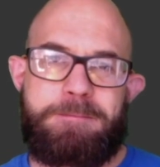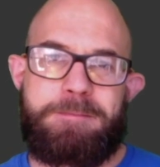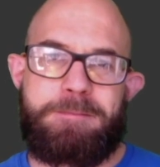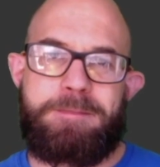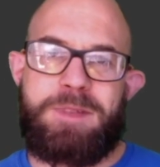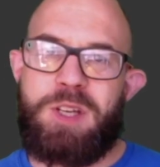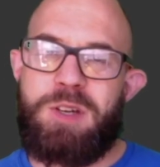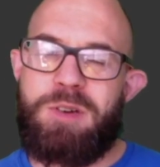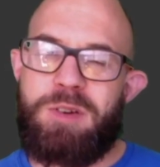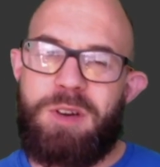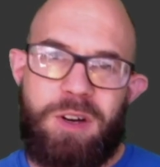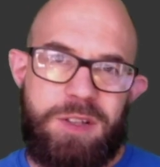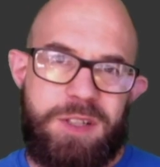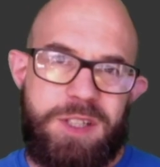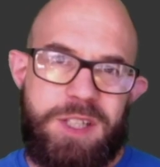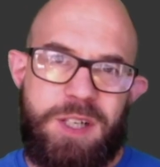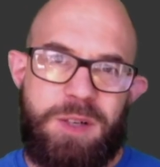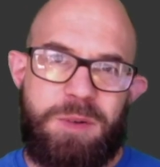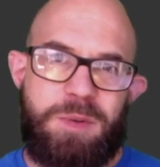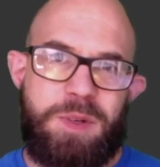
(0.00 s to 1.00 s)
You can't
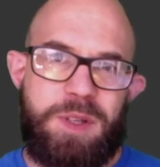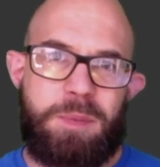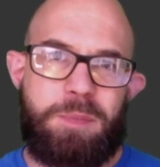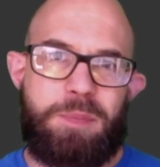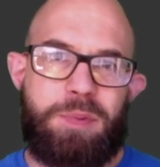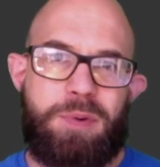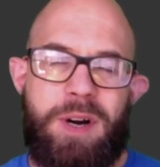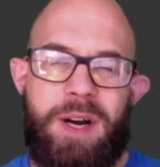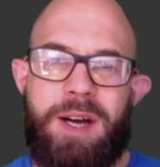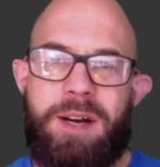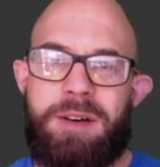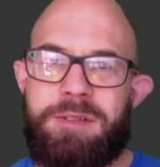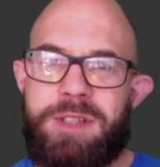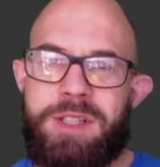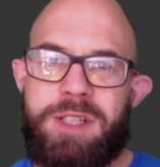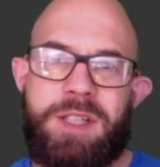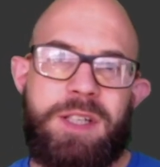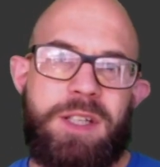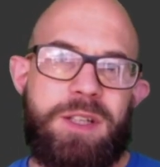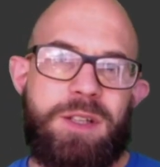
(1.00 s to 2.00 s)
deal with the proud,
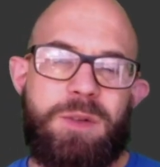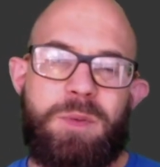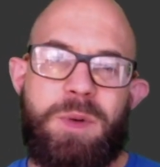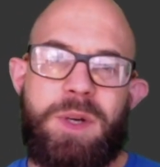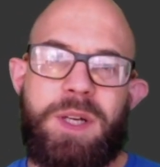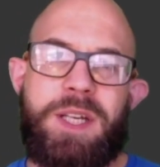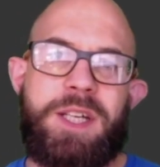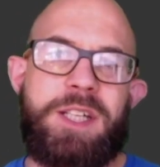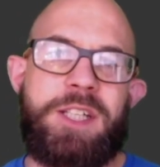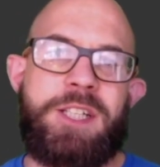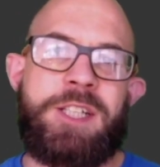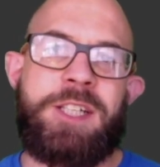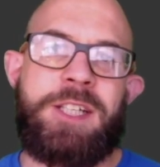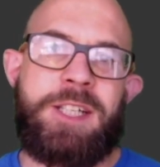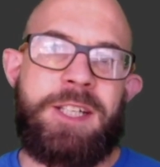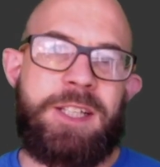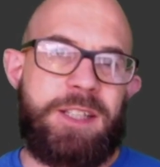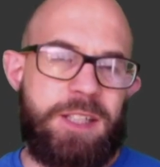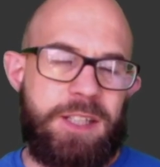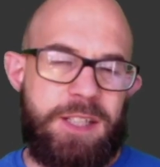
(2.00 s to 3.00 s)
the wicked,
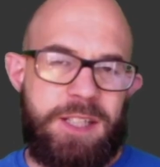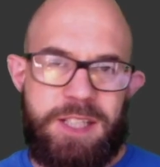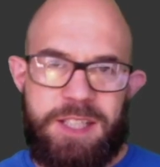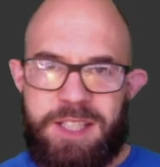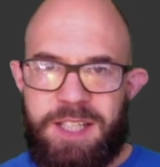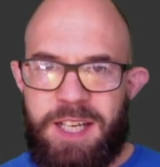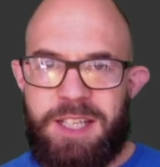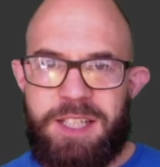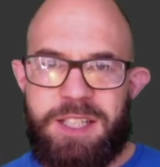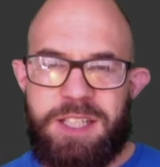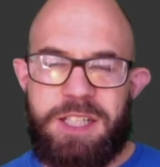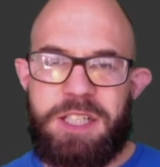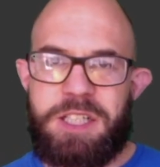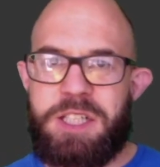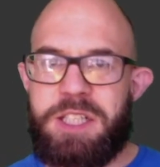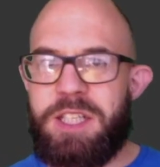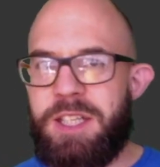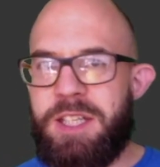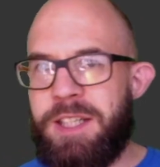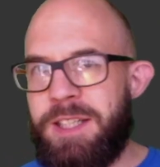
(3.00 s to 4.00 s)
the
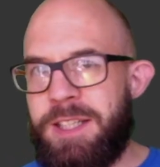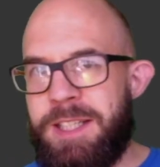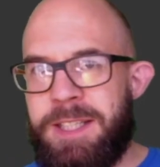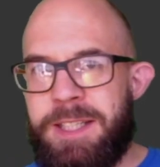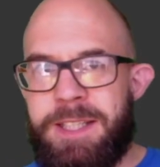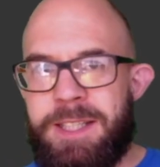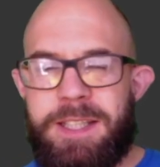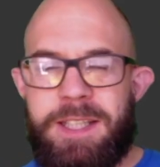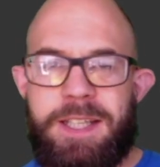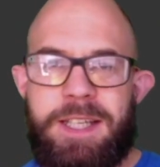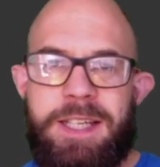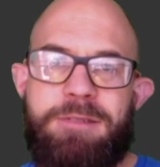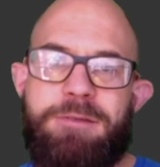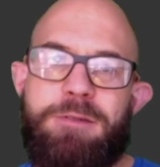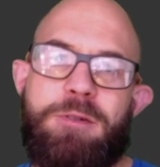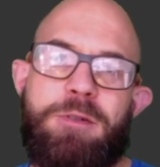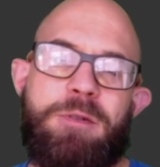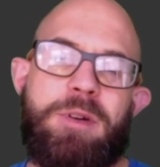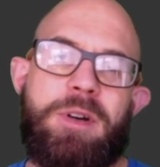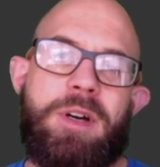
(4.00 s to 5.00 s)
dictators, the
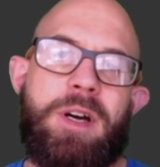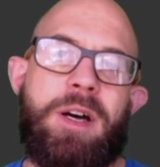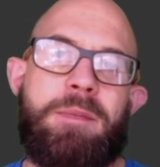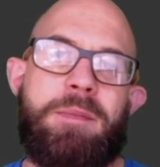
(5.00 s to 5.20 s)
evil